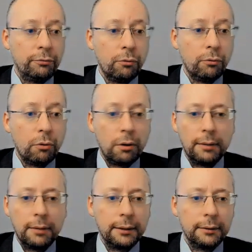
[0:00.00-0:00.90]
for
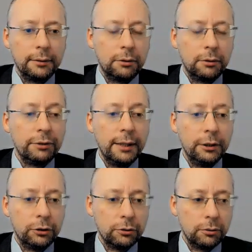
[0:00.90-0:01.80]
like
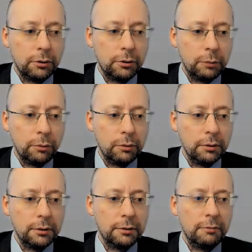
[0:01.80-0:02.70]
confidential
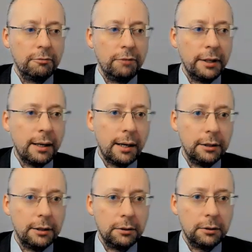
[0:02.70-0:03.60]
correspondence, they are
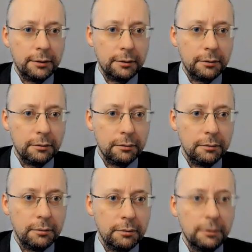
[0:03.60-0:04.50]
isolated
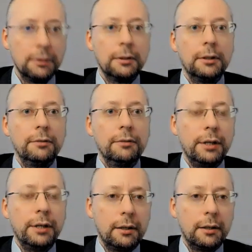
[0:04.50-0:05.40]
and
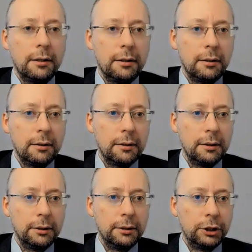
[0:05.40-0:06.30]
they
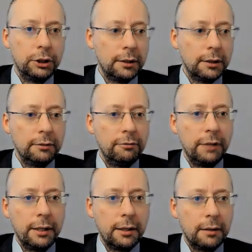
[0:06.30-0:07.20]
are checked.
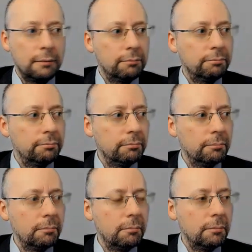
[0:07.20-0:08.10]
They are
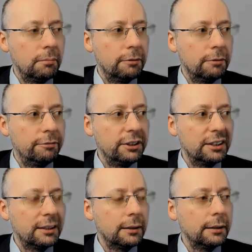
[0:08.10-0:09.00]

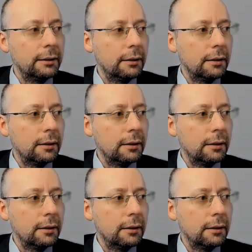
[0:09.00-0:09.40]
physically